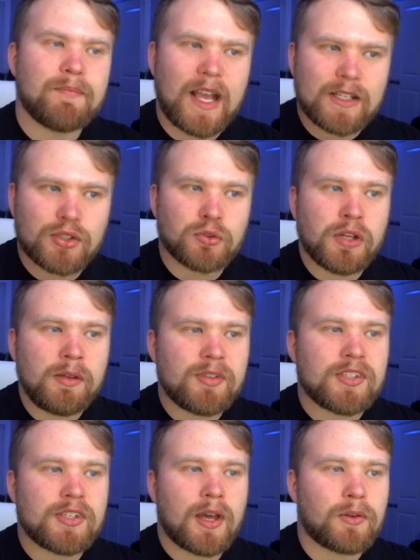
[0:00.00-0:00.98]
extreme
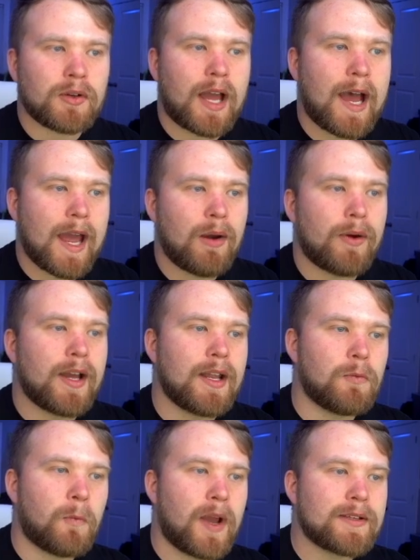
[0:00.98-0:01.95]
southern Iowa,
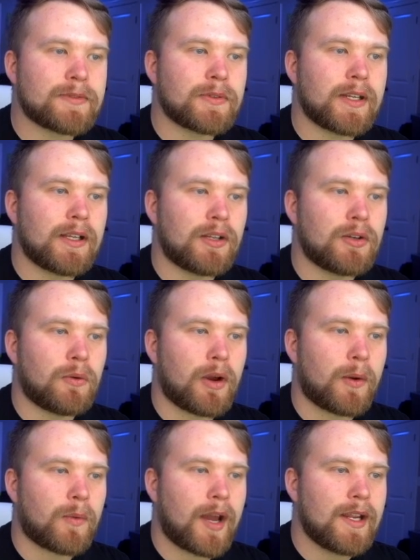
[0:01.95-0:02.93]
and western
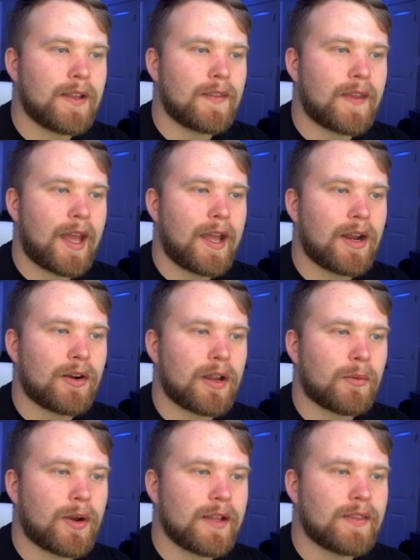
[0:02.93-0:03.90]
Illinois, right in that
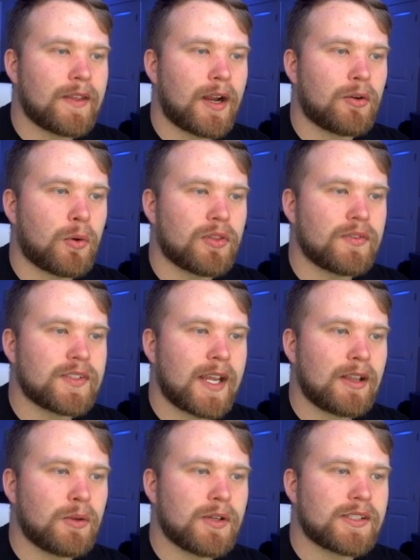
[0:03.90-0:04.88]
area right there, north of
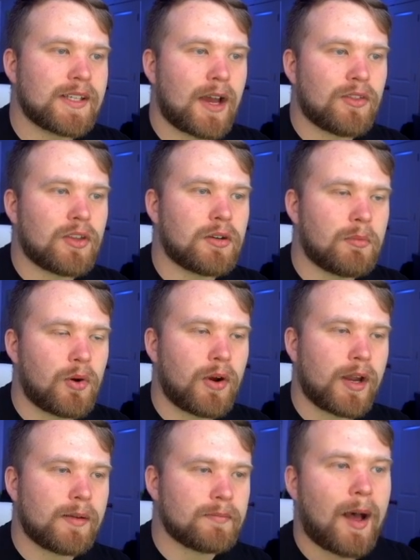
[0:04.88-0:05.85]
St. Louis, south of Des
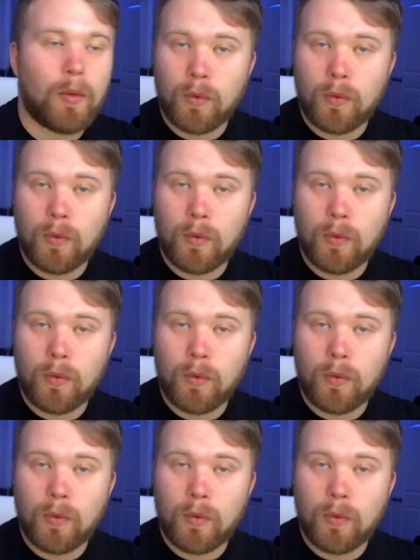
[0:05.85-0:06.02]
Moines.